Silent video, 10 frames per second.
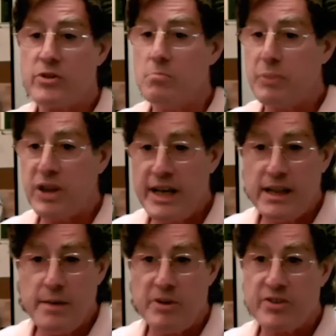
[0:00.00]

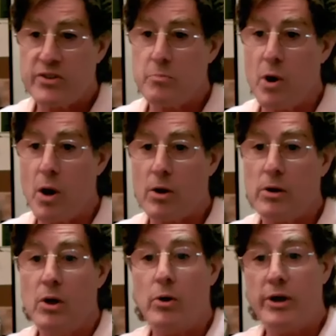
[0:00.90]
completely missed the mark
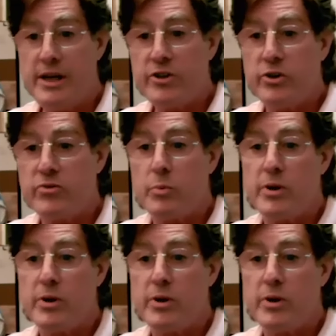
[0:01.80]
on issues